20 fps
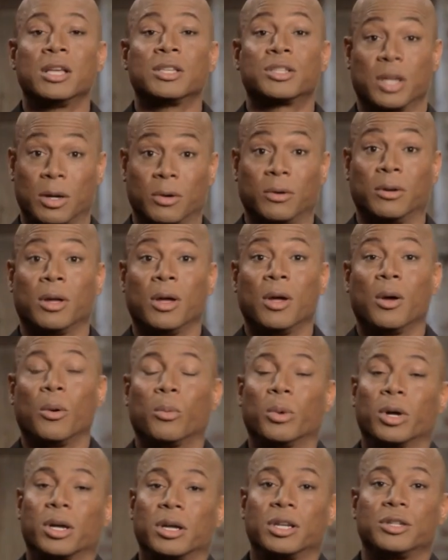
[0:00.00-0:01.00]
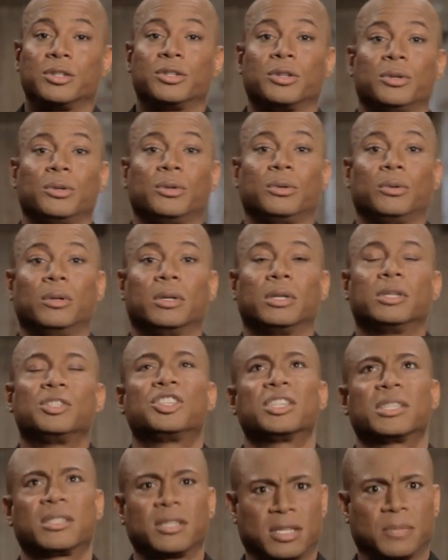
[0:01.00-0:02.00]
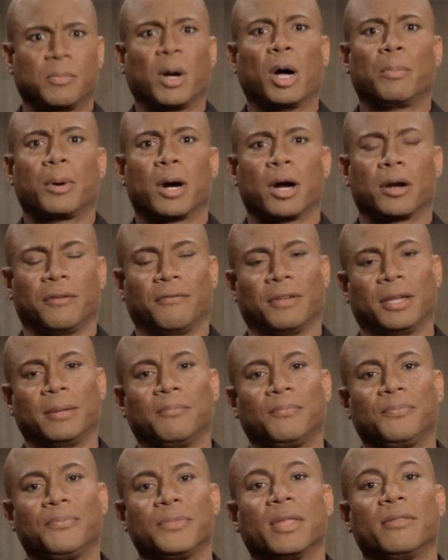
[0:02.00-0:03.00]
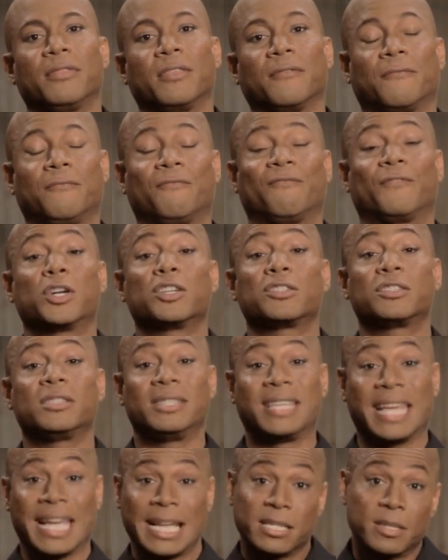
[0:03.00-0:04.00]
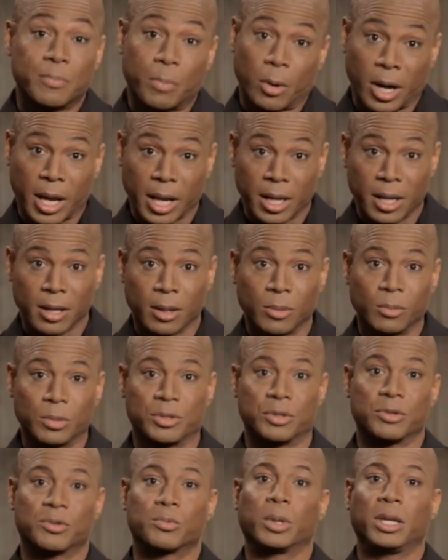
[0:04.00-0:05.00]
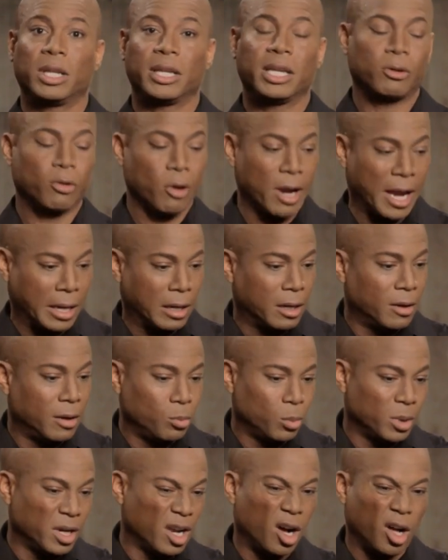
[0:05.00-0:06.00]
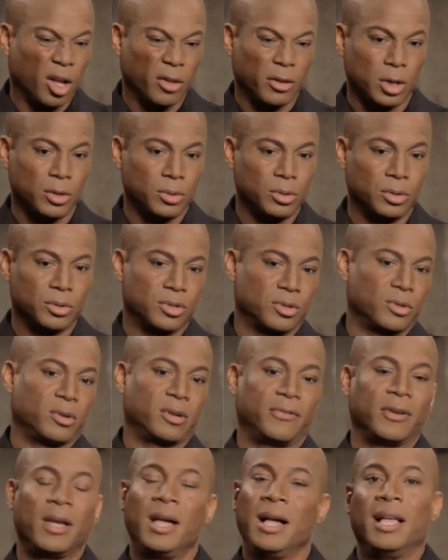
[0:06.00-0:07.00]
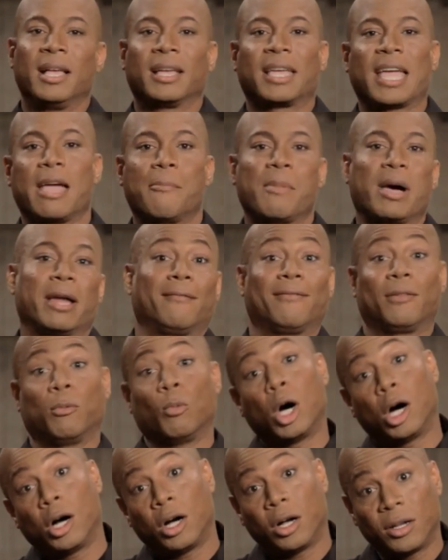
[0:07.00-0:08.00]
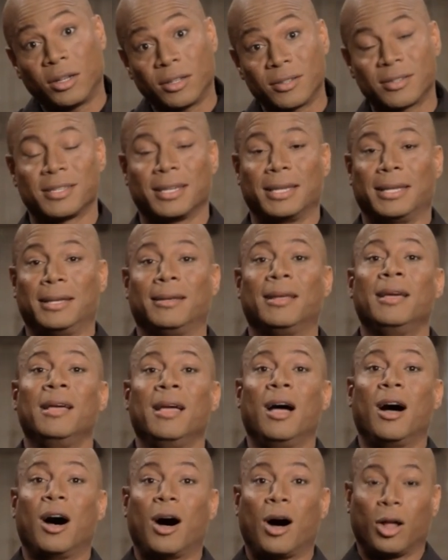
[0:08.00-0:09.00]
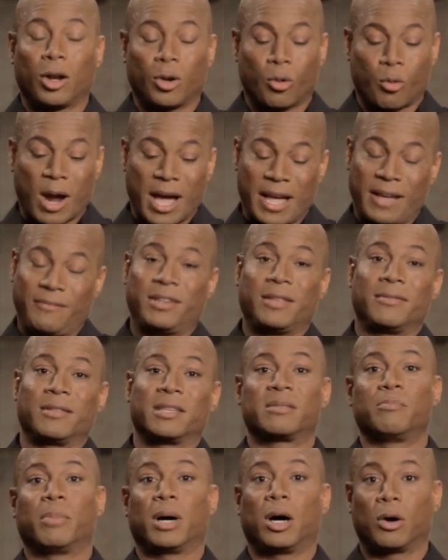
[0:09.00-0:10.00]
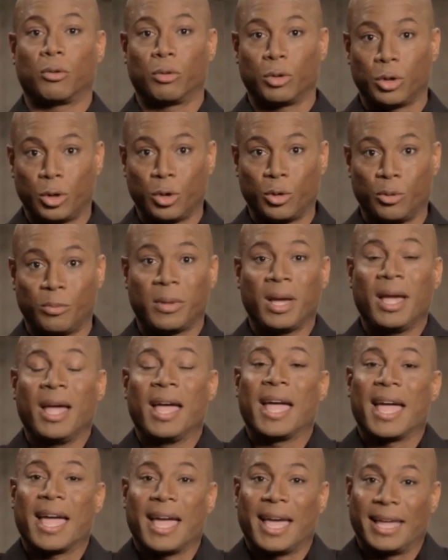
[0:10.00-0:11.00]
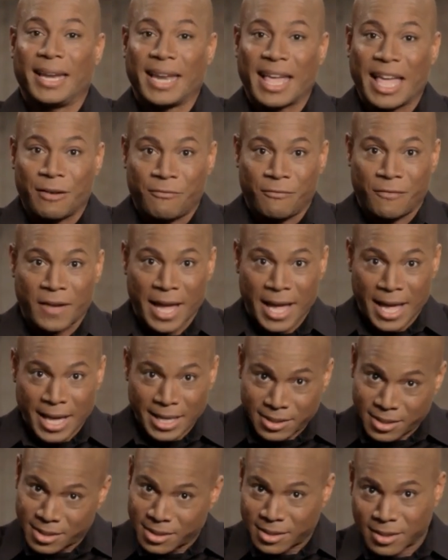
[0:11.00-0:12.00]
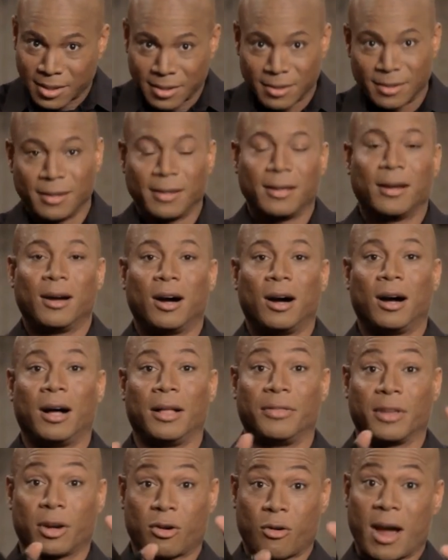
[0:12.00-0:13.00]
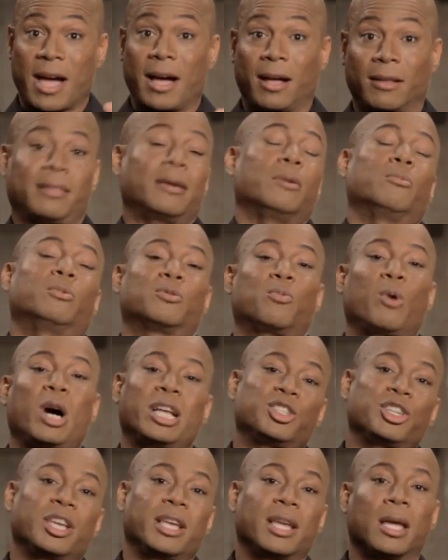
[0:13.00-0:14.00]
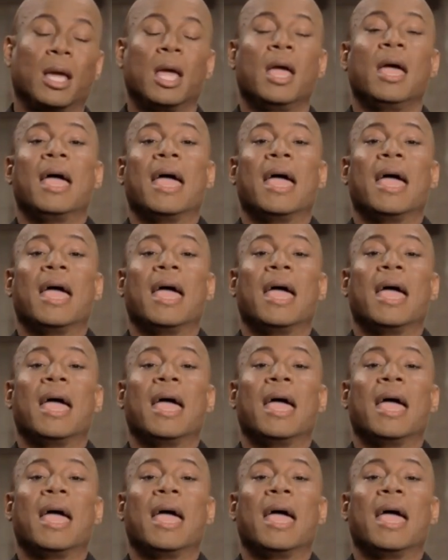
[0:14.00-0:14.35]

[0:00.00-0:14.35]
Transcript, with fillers: So, we're going to do just a small part of it, the first dance break, which was really great, when all the ghouls sort of came out of the walls and all arrived in this ballroom and advanced on the crowd that was watching.